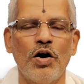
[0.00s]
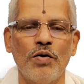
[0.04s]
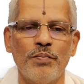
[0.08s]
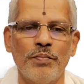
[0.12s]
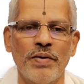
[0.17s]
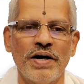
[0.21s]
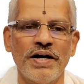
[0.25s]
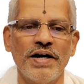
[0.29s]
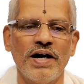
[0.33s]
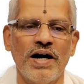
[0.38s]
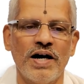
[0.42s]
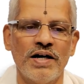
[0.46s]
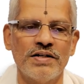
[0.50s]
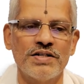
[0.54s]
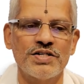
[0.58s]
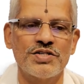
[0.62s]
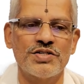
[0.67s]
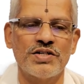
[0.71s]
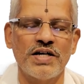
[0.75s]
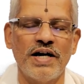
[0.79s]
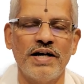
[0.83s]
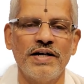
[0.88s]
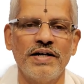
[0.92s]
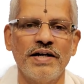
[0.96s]
by
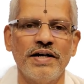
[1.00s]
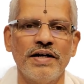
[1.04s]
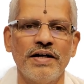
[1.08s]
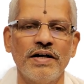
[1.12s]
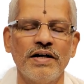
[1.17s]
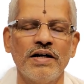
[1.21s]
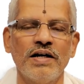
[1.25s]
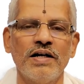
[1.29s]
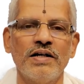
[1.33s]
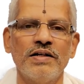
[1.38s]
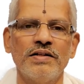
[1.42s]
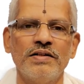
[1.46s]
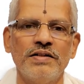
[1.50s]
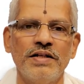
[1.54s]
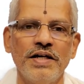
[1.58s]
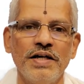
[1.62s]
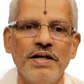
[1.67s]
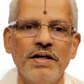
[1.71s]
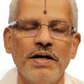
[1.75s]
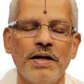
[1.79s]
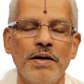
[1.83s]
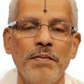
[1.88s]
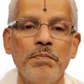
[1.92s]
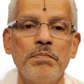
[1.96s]
understanding
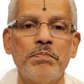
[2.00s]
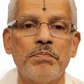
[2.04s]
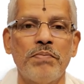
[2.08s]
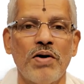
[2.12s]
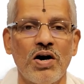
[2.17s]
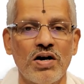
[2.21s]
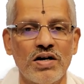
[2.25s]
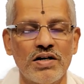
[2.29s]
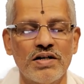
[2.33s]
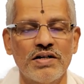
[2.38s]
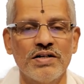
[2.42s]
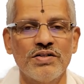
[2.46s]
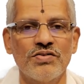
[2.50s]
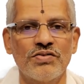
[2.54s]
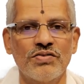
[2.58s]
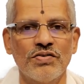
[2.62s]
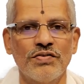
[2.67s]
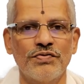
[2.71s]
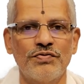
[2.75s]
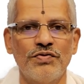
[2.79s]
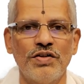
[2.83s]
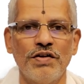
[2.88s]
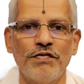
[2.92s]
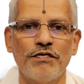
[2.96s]
the importance
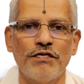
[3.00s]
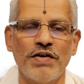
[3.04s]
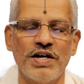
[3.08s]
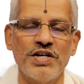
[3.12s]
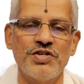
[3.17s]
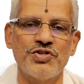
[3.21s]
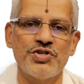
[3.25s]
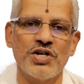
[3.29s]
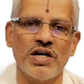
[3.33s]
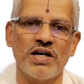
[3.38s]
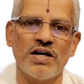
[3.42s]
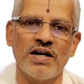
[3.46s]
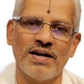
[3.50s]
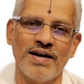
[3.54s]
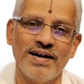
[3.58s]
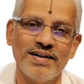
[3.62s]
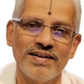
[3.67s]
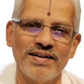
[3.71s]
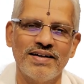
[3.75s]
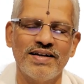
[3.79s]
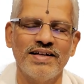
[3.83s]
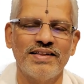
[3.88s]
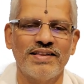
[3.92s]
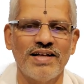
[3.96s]
of the 5
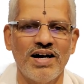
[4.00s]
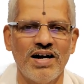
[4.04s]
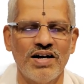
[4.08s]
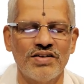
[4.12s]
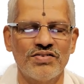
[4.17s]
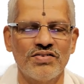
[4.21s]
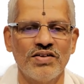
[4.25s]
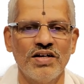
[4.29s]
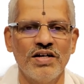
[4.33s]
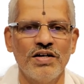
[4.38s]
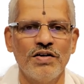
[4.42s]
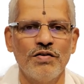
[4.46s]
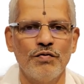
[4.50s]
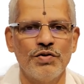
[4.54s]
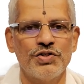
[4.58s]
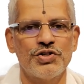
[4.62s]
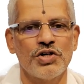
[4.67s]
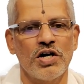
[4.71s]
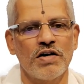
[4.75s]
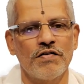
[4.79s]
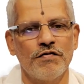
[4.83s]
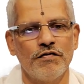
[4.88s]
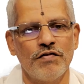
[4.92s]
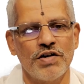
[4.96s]
Chakrankitas which
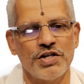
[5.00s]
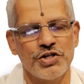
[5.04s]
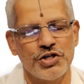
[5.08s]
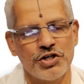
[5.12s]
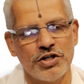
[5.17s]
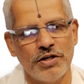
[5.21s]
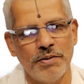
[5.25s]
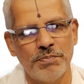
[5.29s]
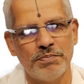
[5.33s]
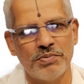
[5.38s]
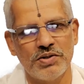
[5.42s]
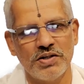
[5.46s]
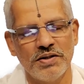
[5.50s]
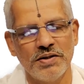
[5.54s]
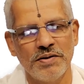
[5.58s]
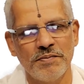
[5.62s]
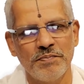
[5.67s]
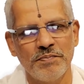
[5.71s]
are worshipped